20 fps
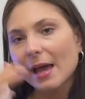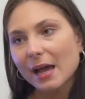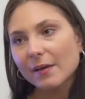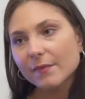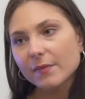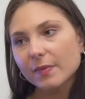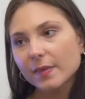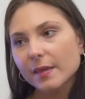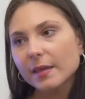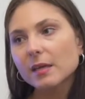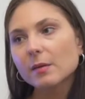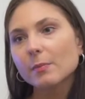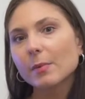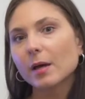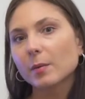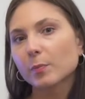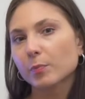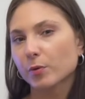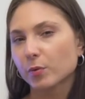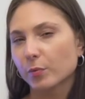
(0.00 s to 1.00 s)
have a think
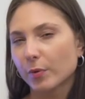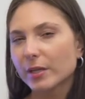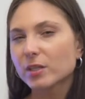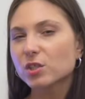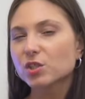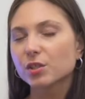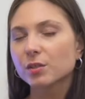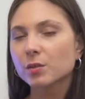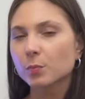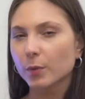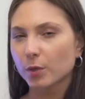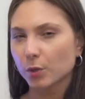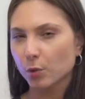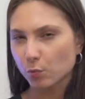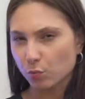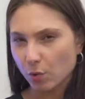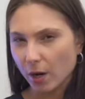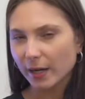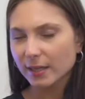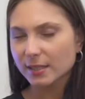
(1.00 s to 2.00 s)
about progression when
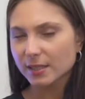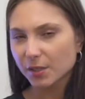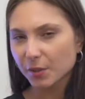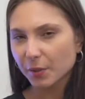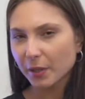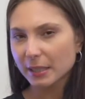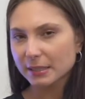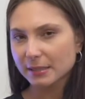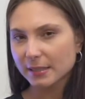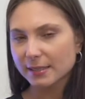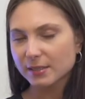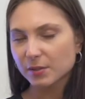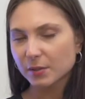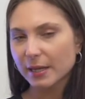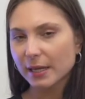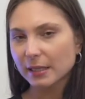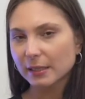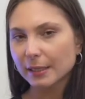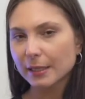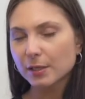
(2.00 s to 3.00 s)
you're writing your essays
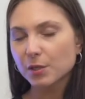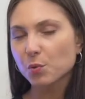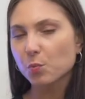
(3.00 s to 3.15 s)
on Eliot.